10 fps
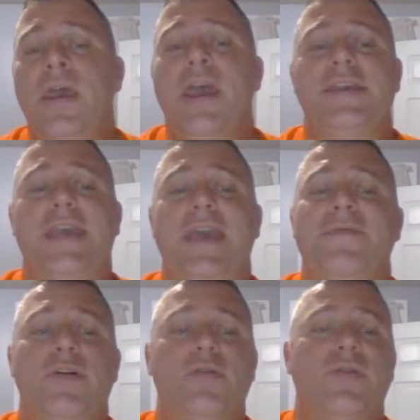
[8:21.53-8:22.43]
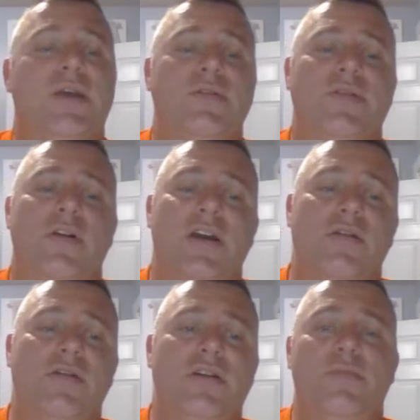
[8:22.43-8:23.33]
Game flow, like we were talking
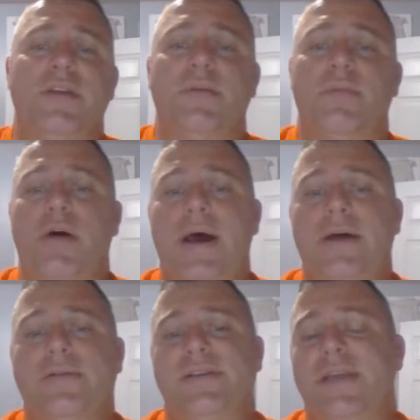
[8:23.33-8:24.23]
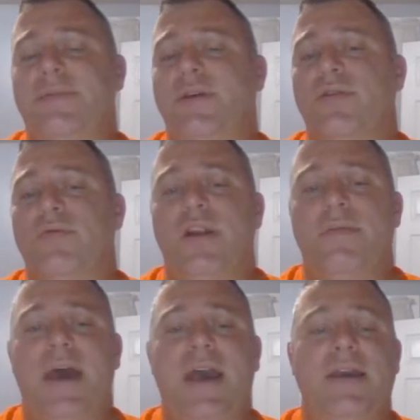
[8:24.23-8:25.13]
earlier about the blowouts, same thing with a running
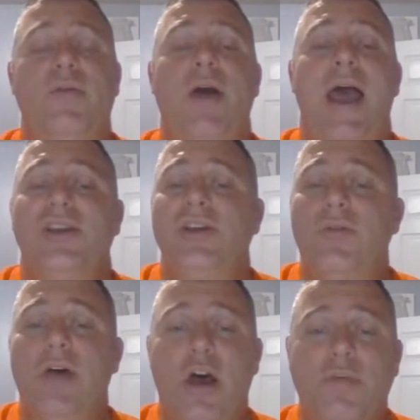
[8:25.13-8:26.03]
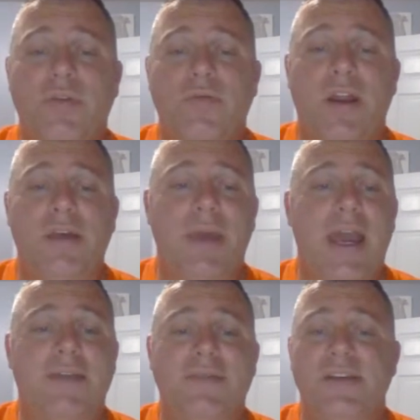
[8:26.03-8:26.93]
back. It actually will help the running back
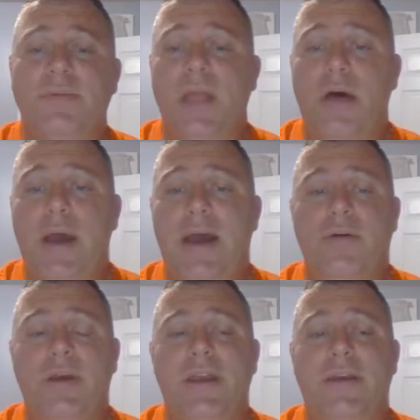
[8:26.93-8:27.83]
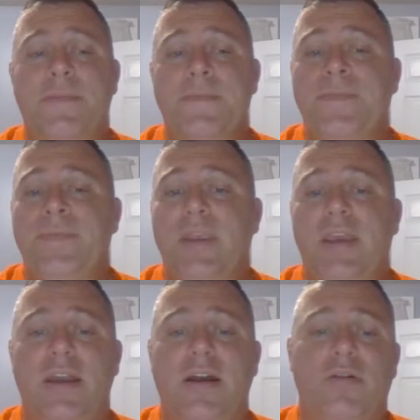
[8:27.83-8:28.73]
if there's a blowout and,
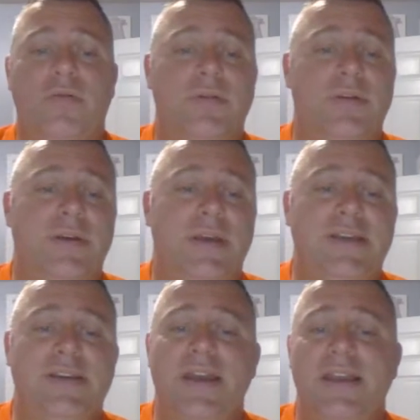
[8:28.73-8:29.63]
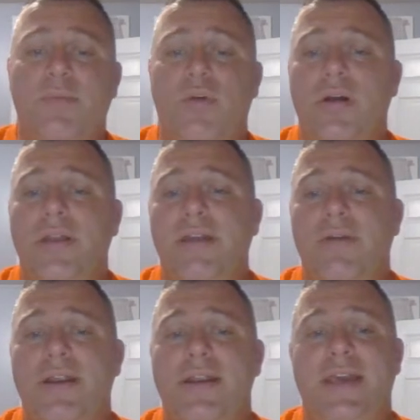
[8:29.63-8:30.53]
he's going to get the ball later
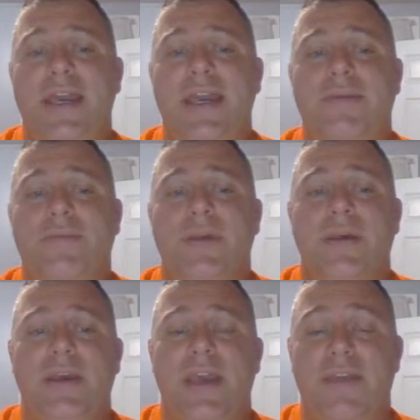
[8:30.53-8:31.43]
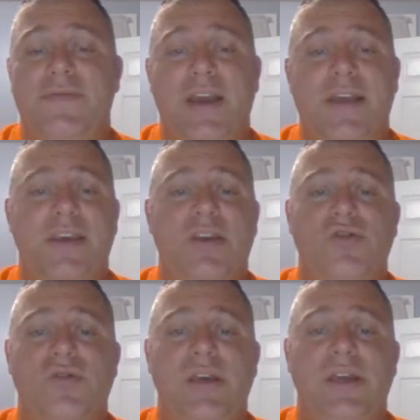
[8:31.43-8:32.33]
on in the game if they got the huge
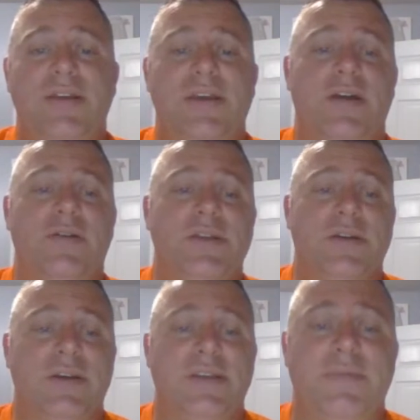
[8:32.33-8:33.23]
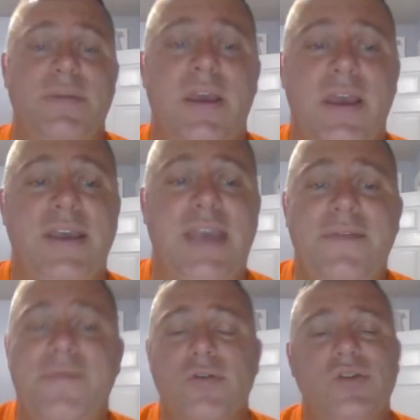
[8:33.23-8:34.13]
lead, So it's game
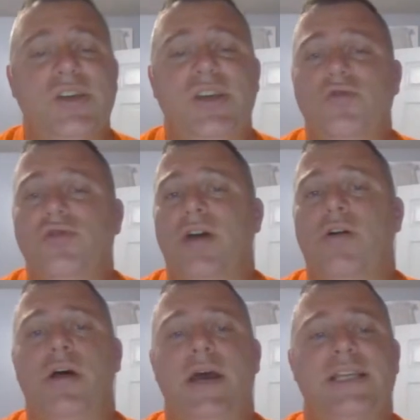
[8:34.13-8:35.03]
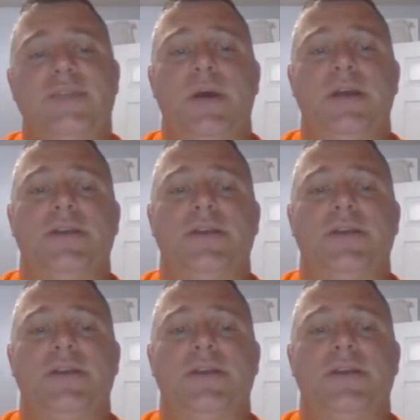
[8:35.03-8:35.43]
flow is just huge on all aspects.